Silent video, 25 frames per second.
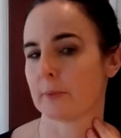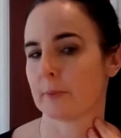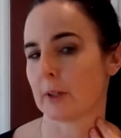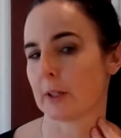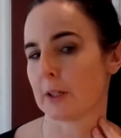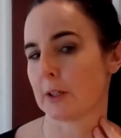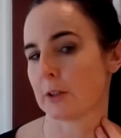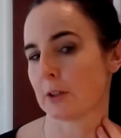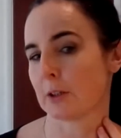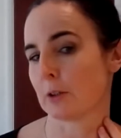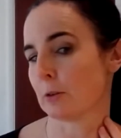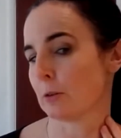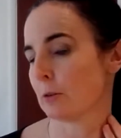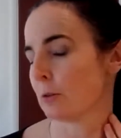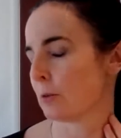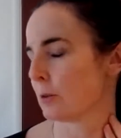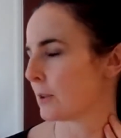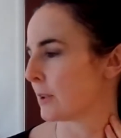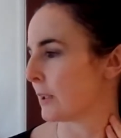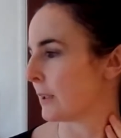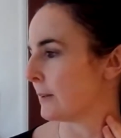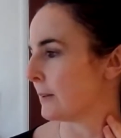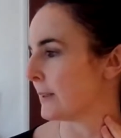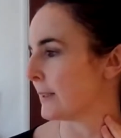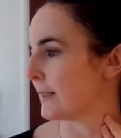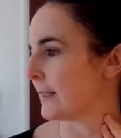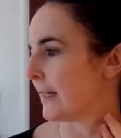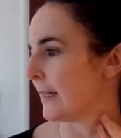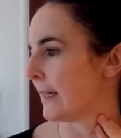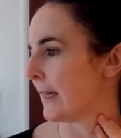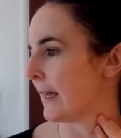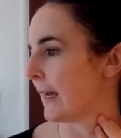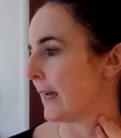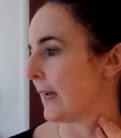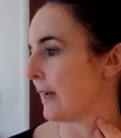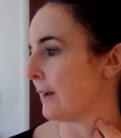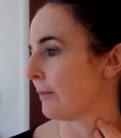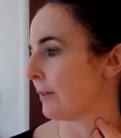And you can also see
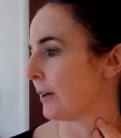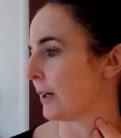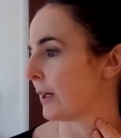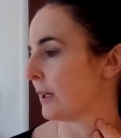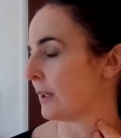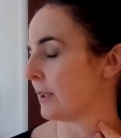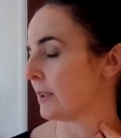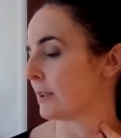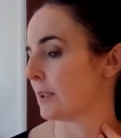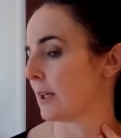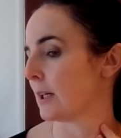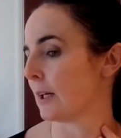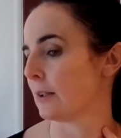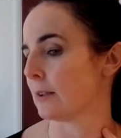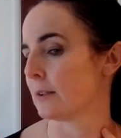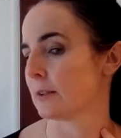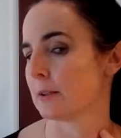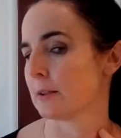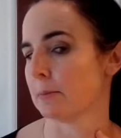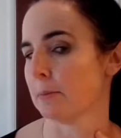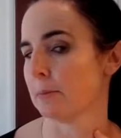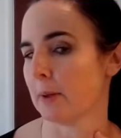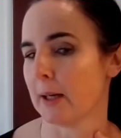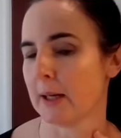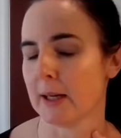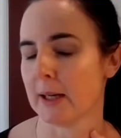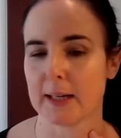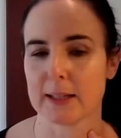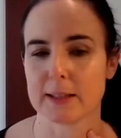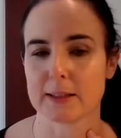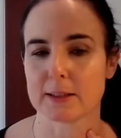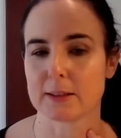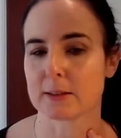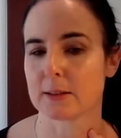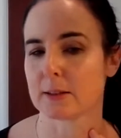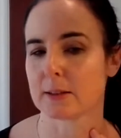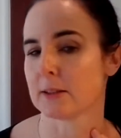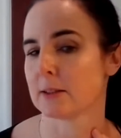it if I turn my
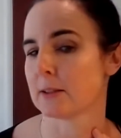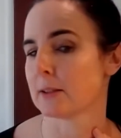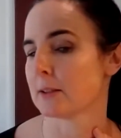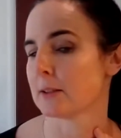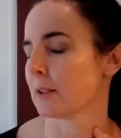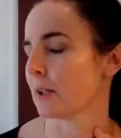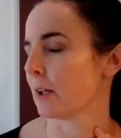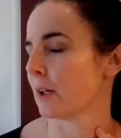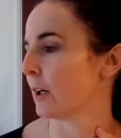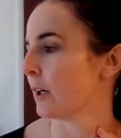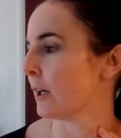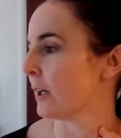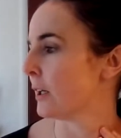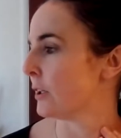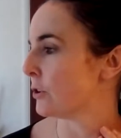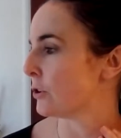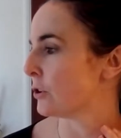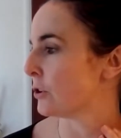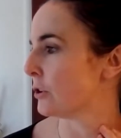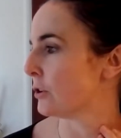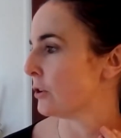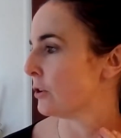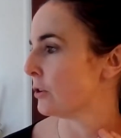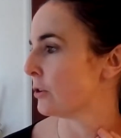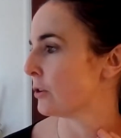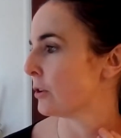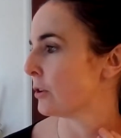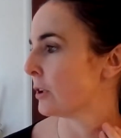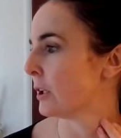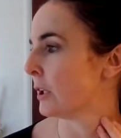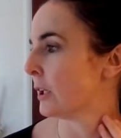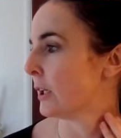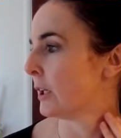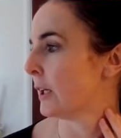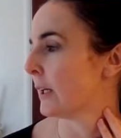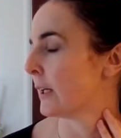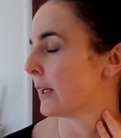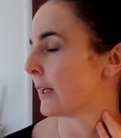head to the side, you
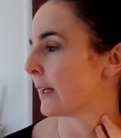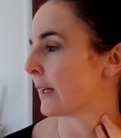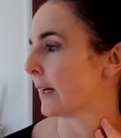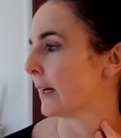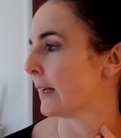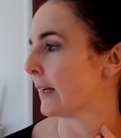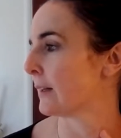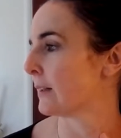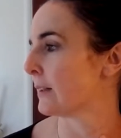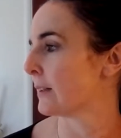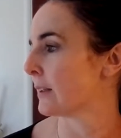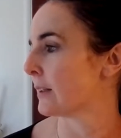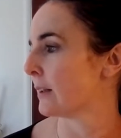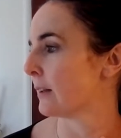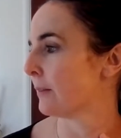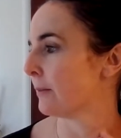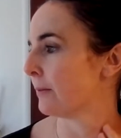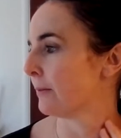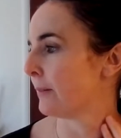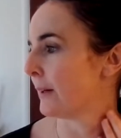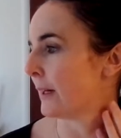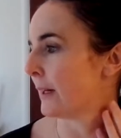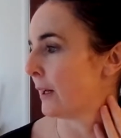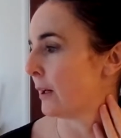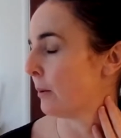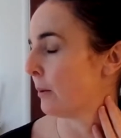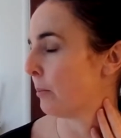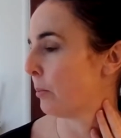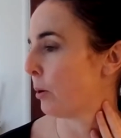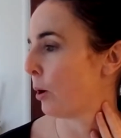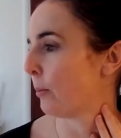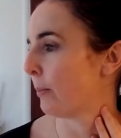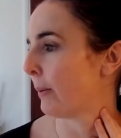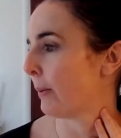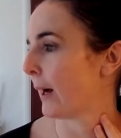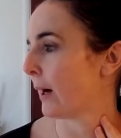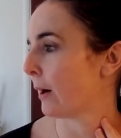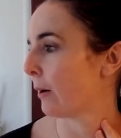can feel it
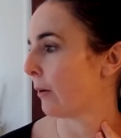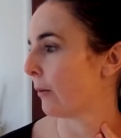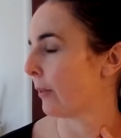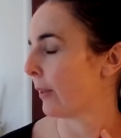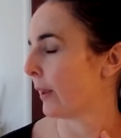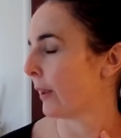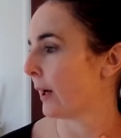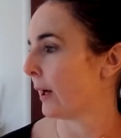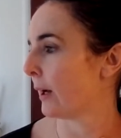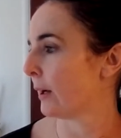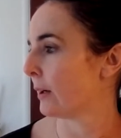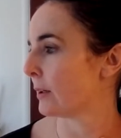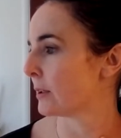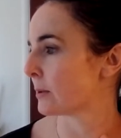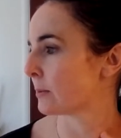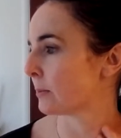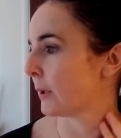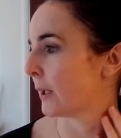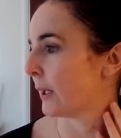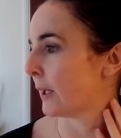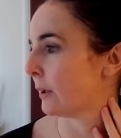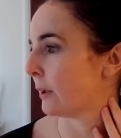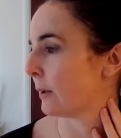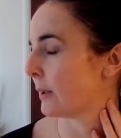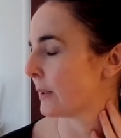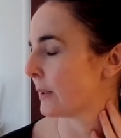pop out there as well